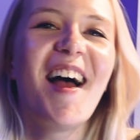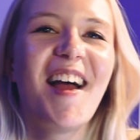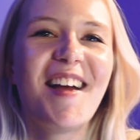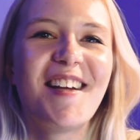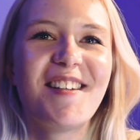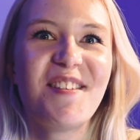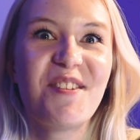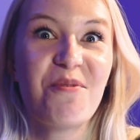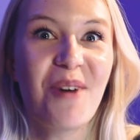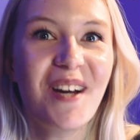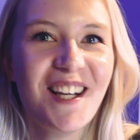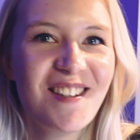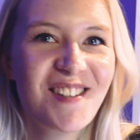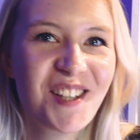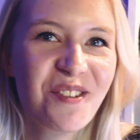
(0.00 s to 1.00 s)
and
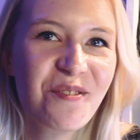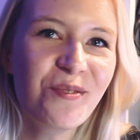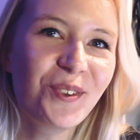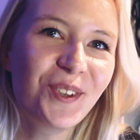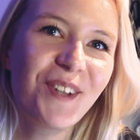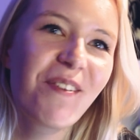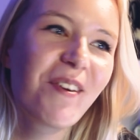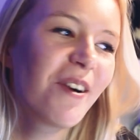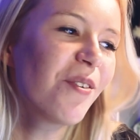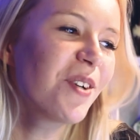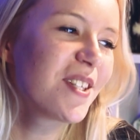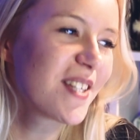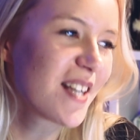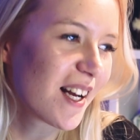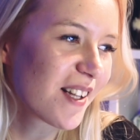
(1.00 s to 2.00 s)
waiting for the
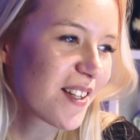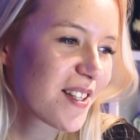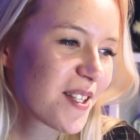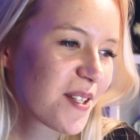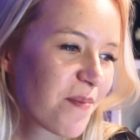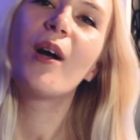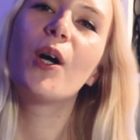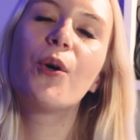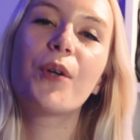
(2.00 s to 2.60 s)
results.